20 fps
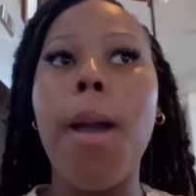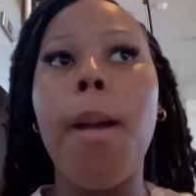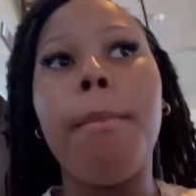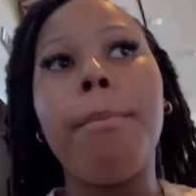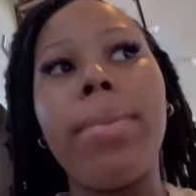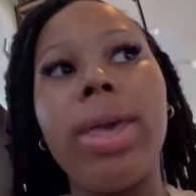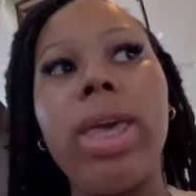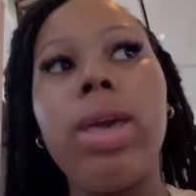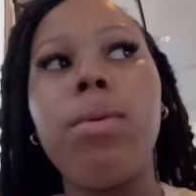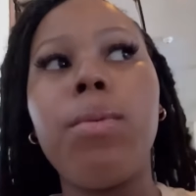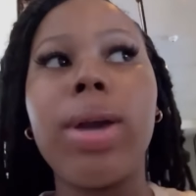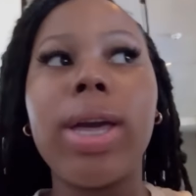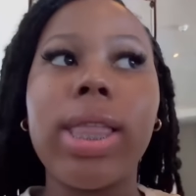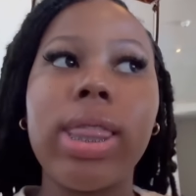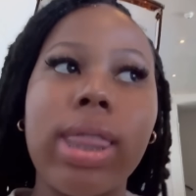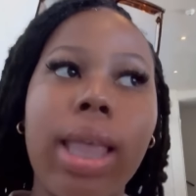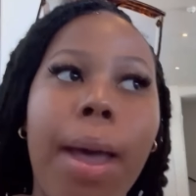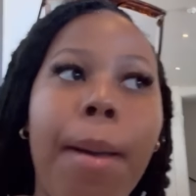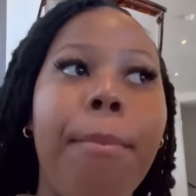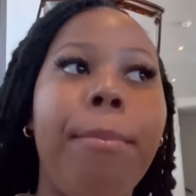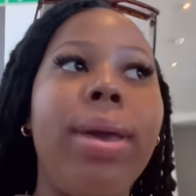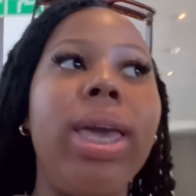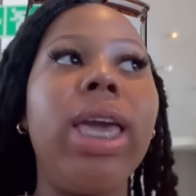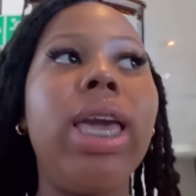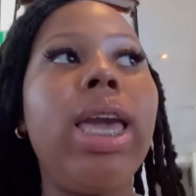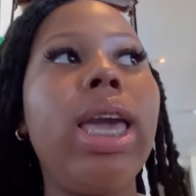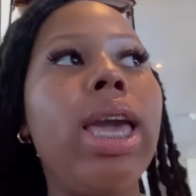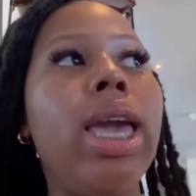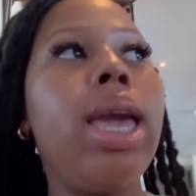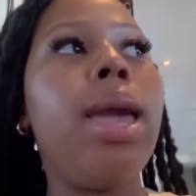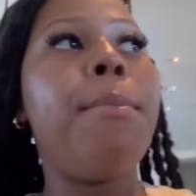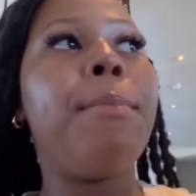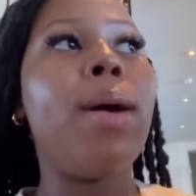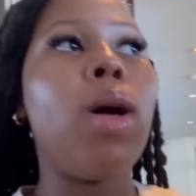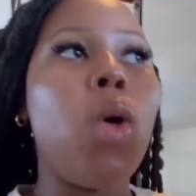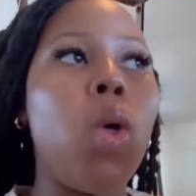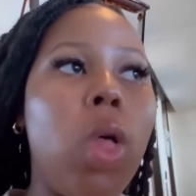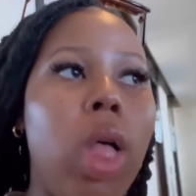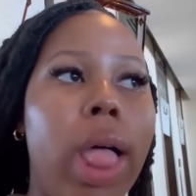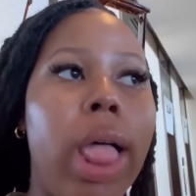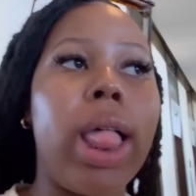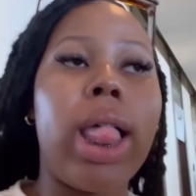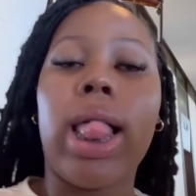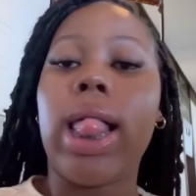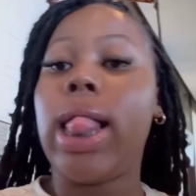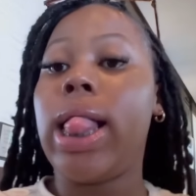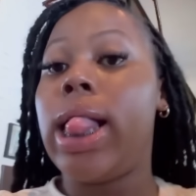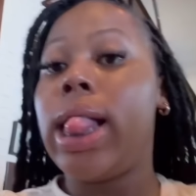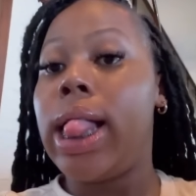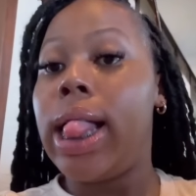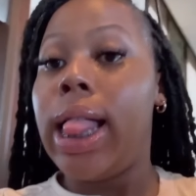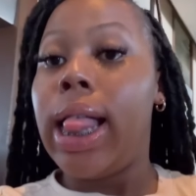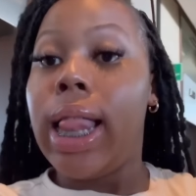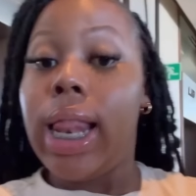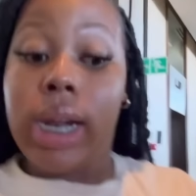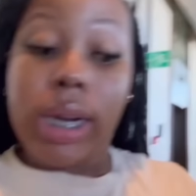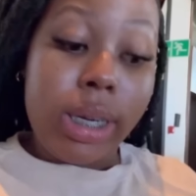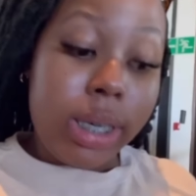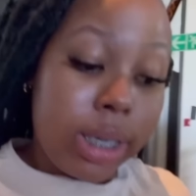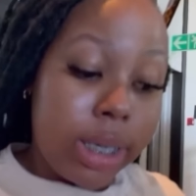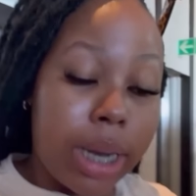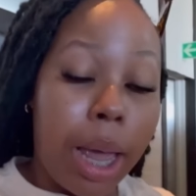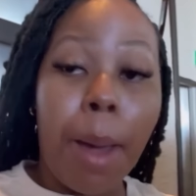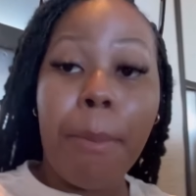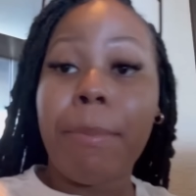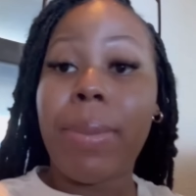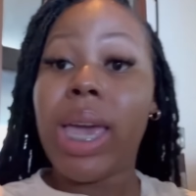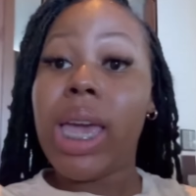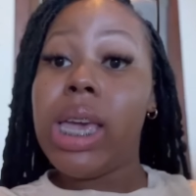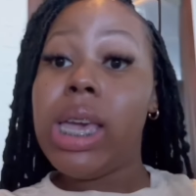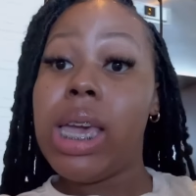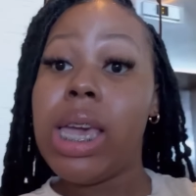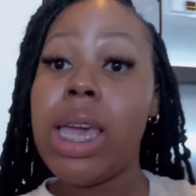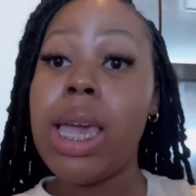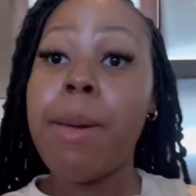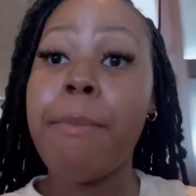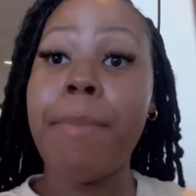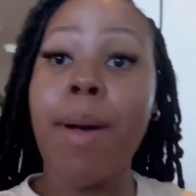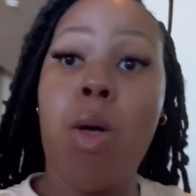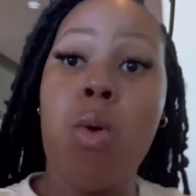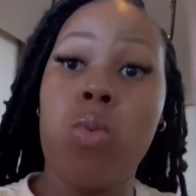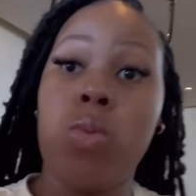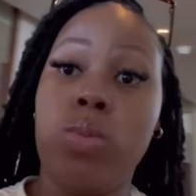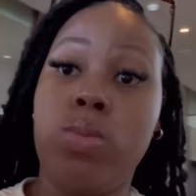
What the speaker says: Be with the people. The people.